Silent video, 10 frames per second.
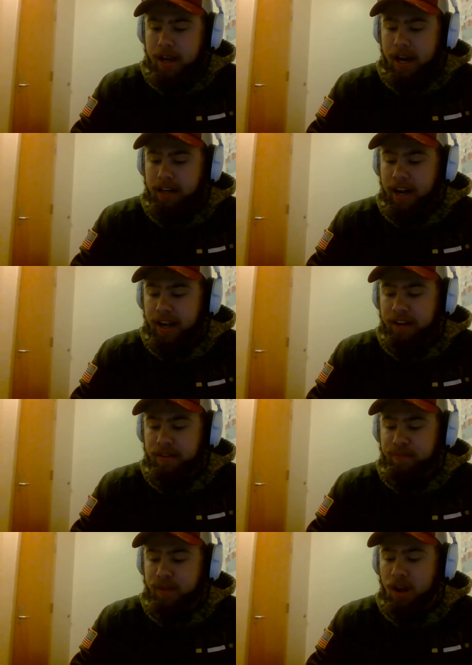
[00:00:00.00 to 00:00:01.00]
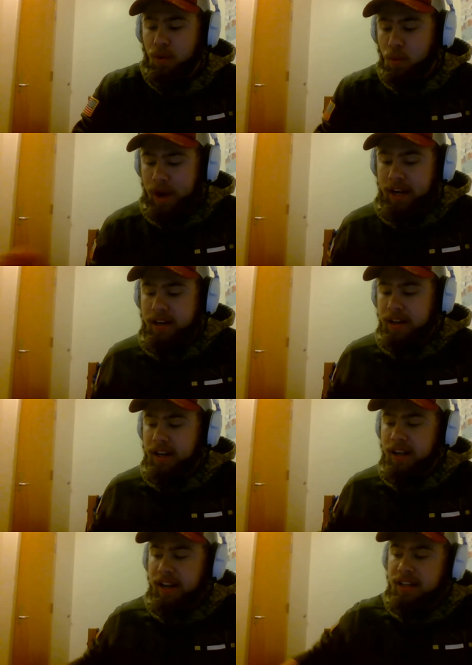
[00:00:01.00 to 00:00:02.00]
and then a
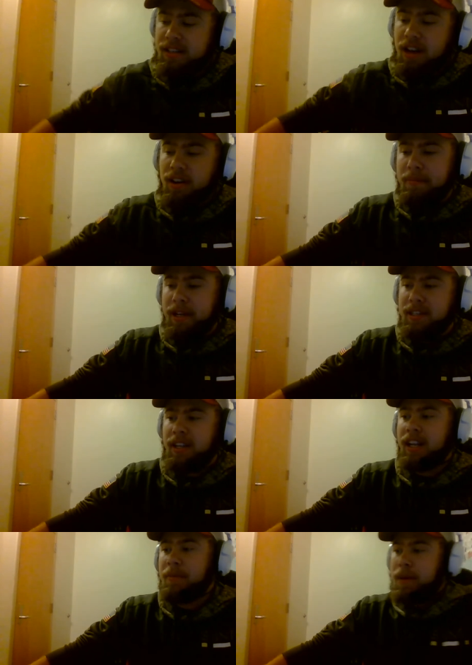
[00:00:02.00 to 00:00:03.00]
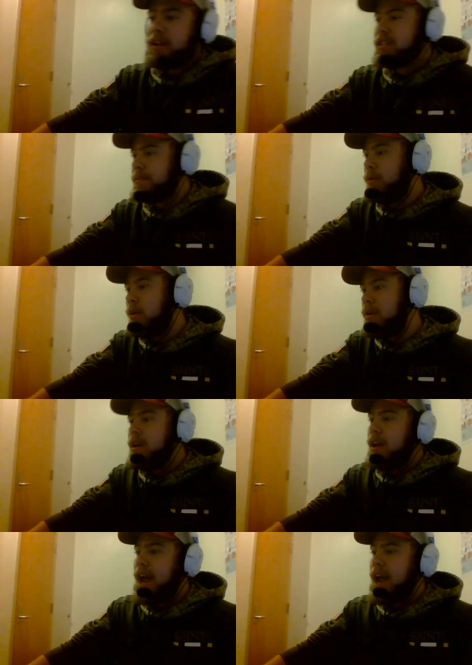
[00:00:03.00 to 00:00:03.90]
win against Southern Miss in the Independence Bowl